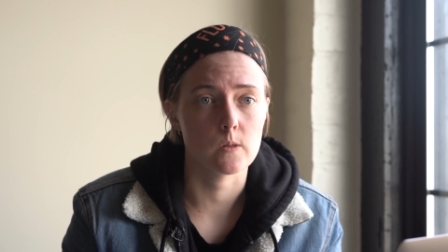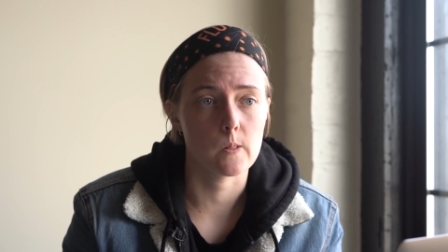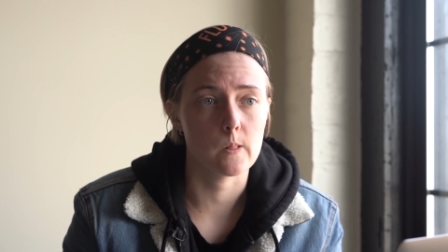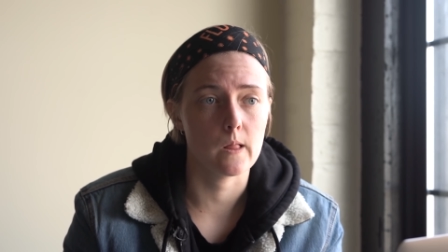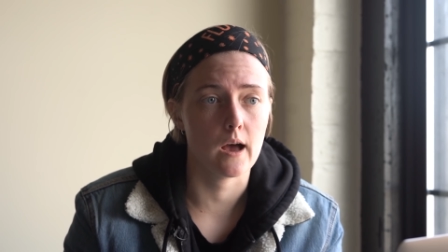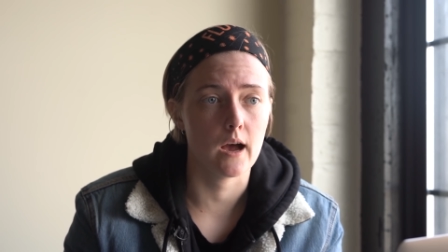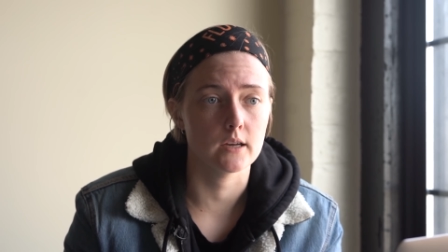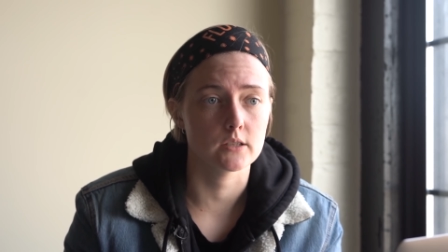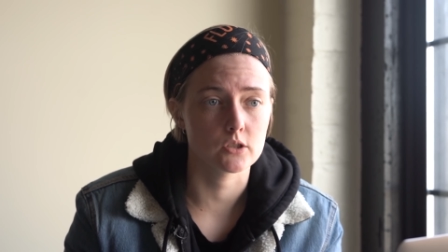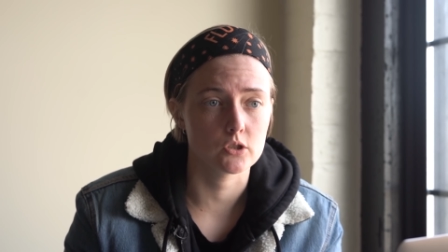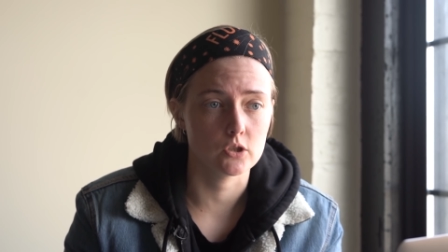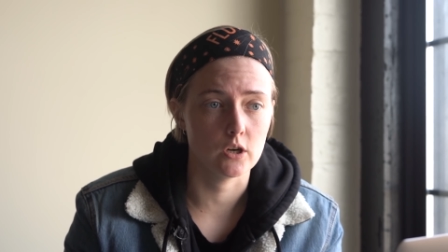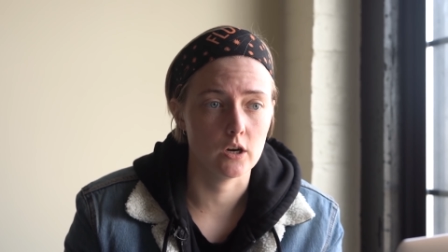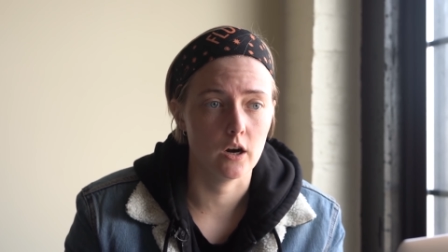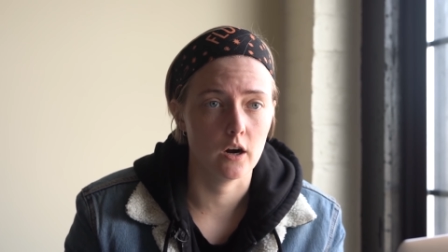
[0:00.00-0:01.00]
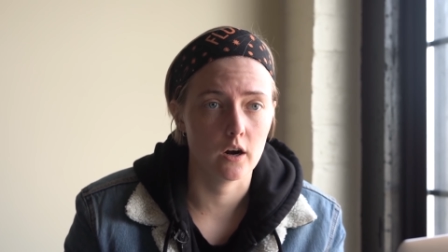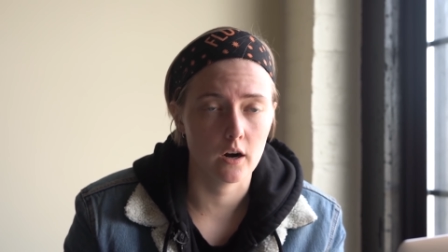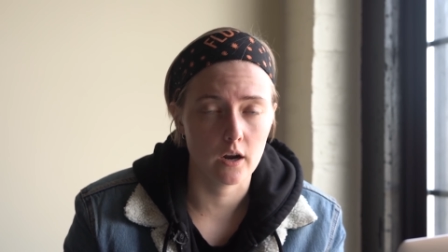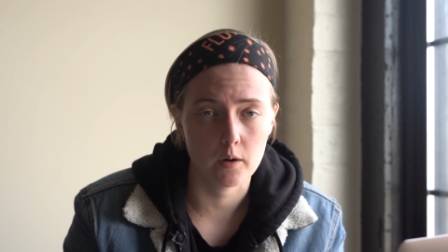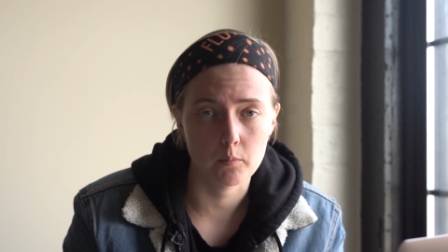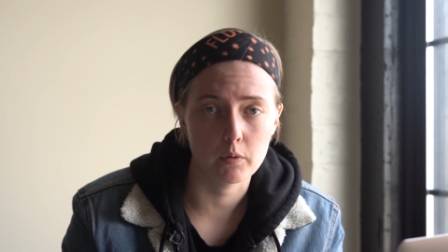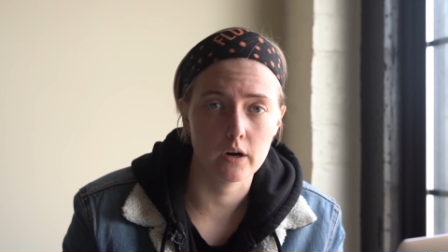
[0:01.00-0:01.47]
last year
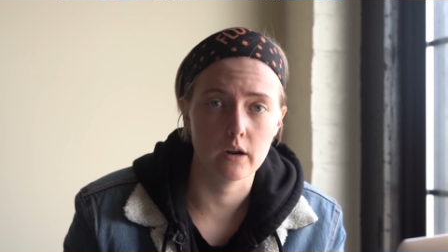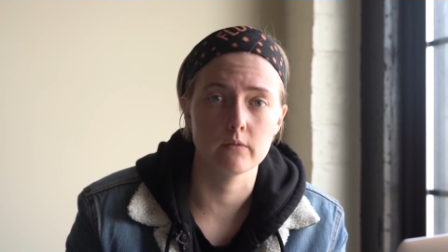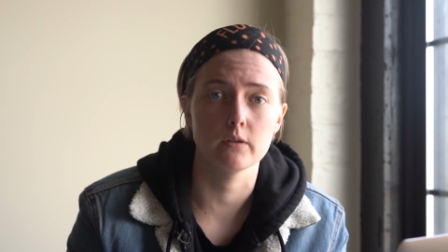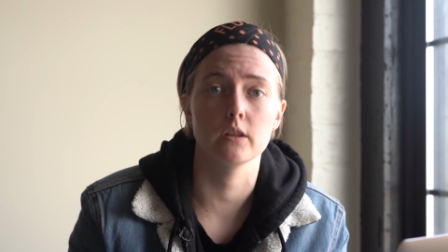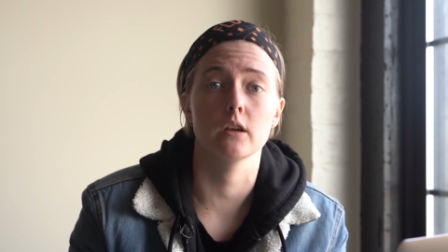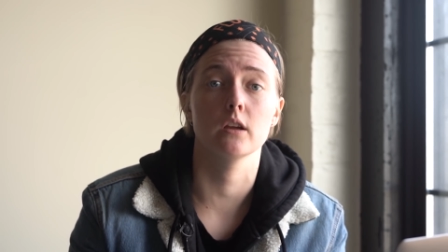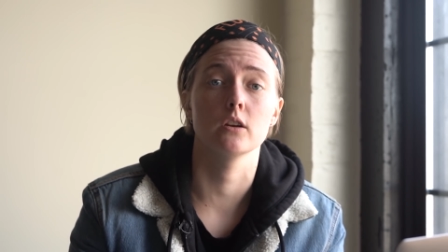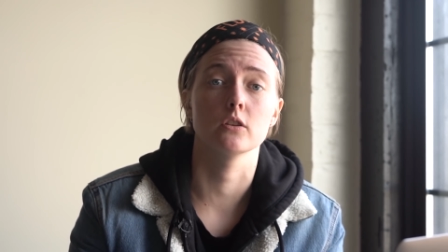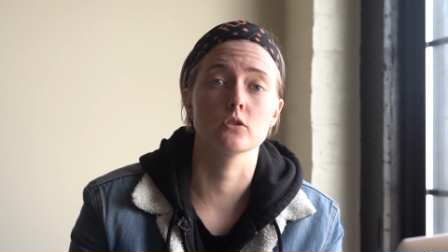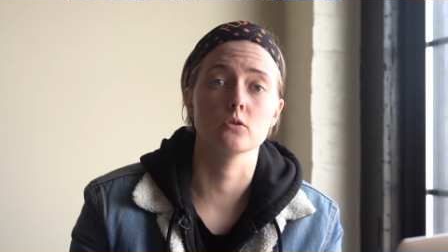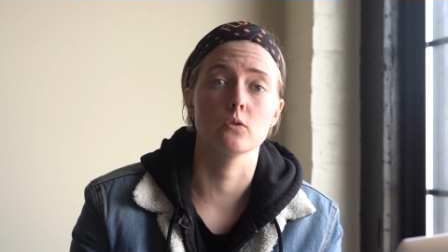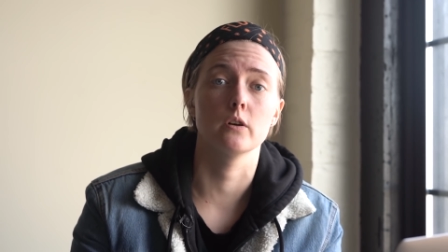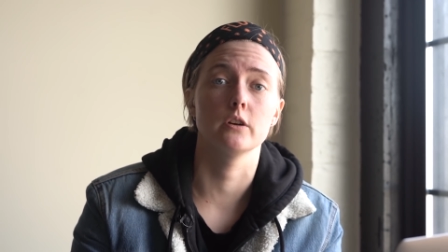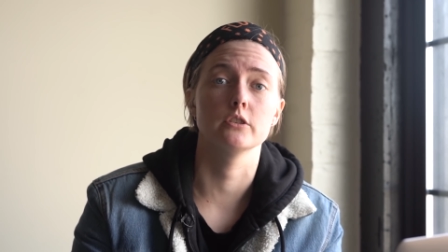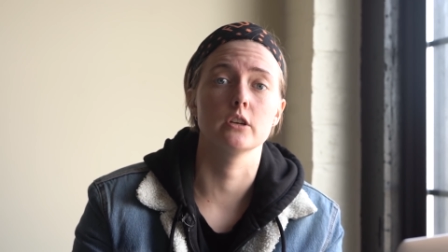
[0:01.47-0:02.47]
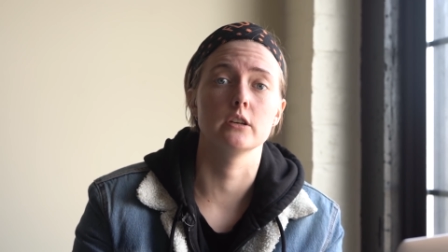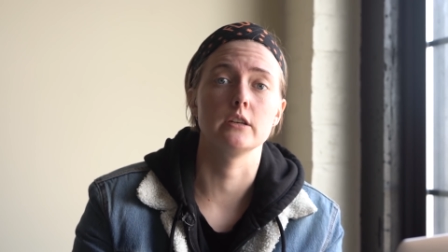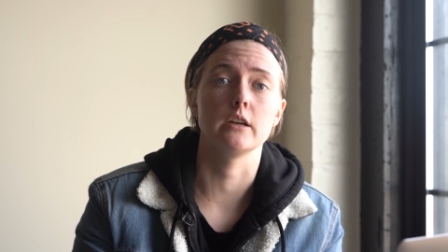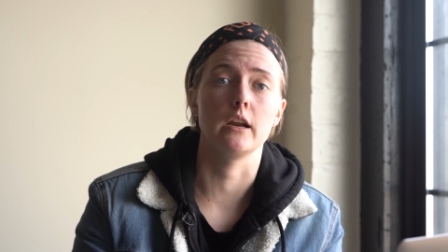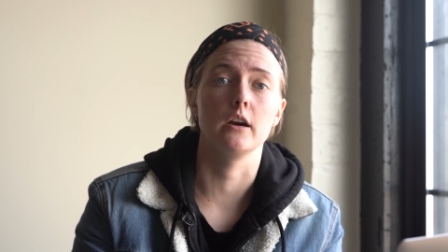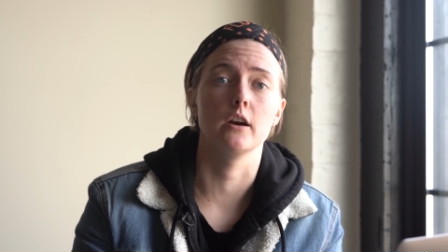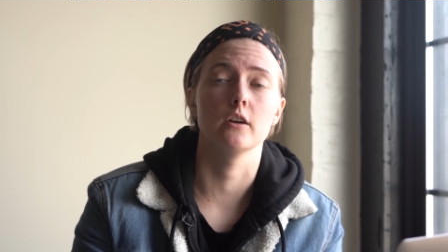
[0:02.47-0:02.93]
and put everything in a storage
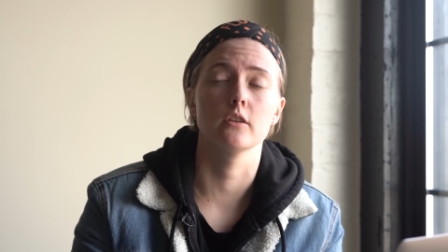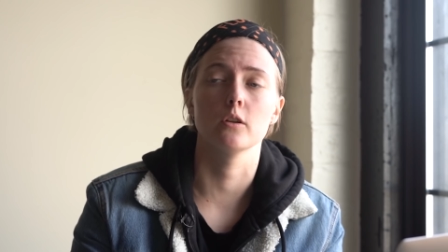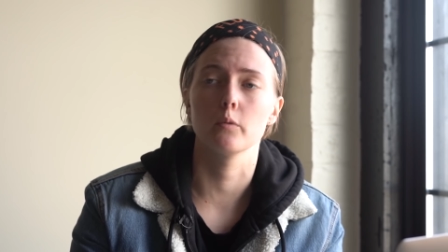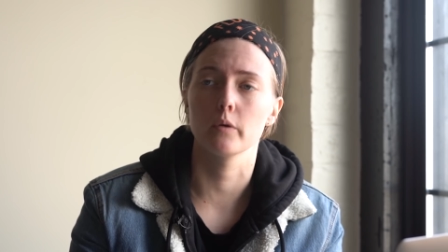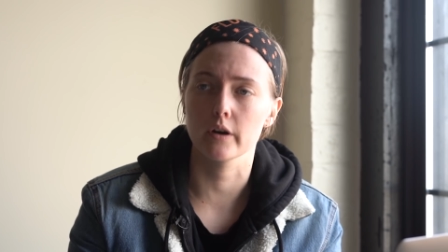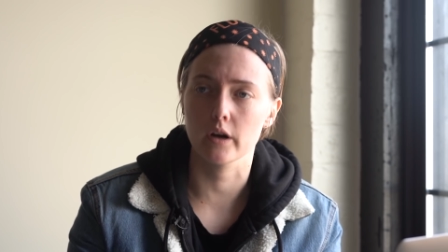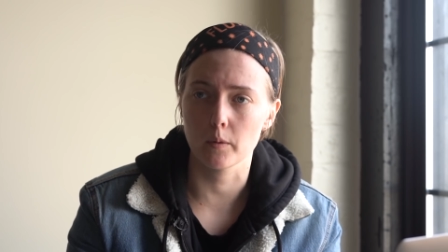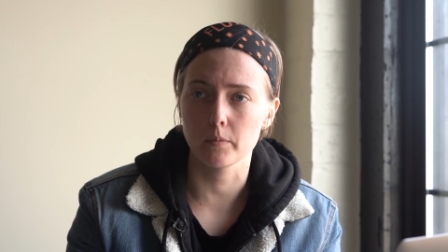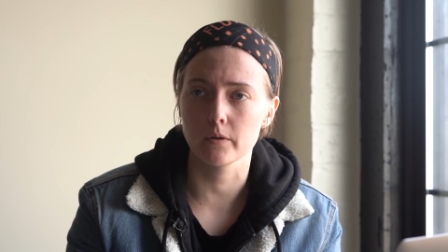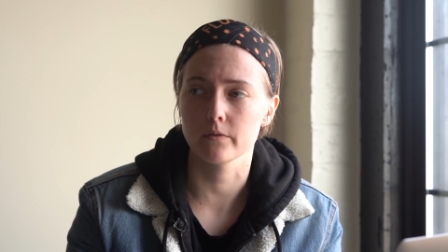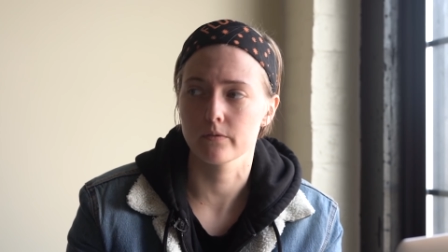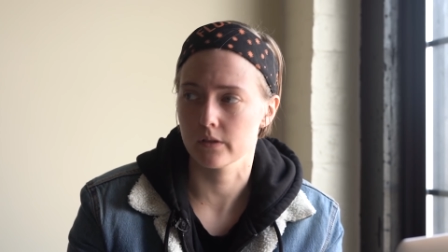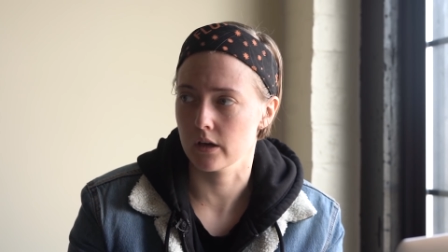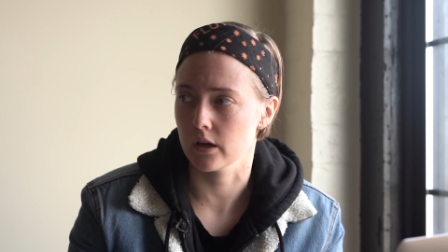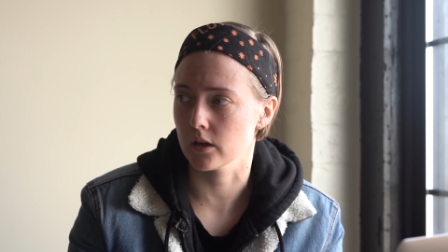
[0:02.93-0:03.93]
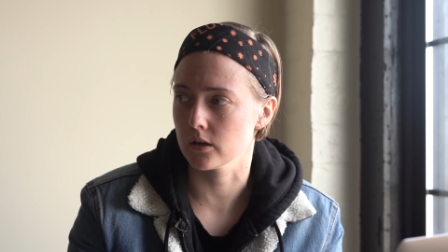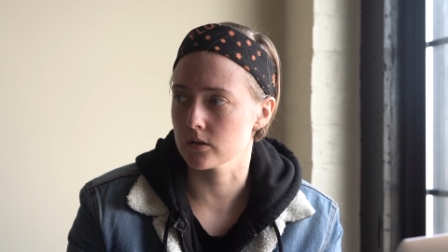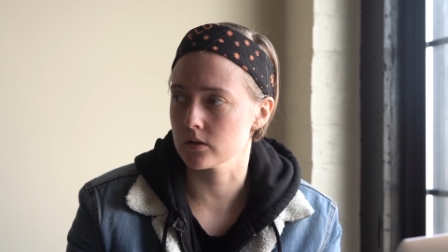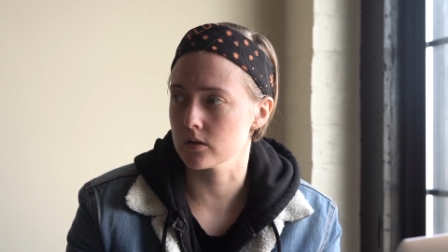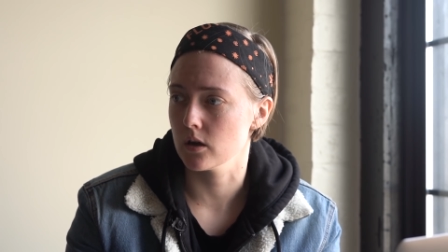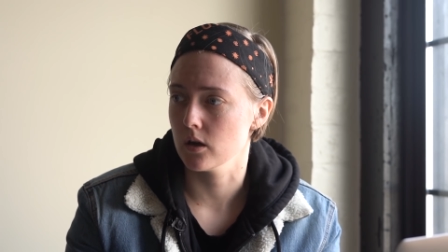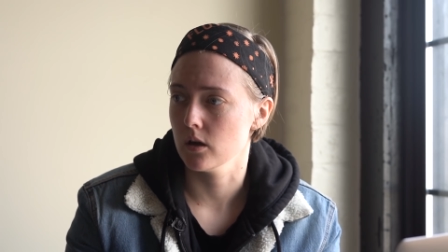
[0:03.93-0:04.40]
container, there were a couple of
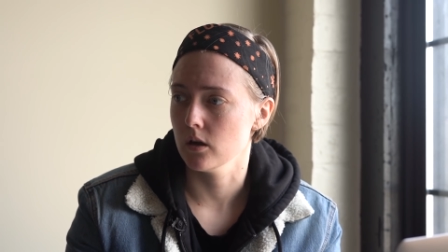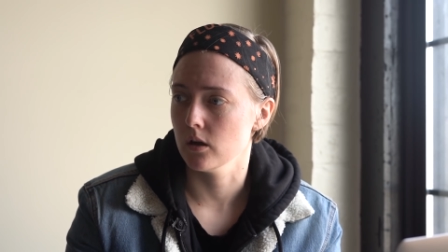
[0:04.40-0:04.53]
things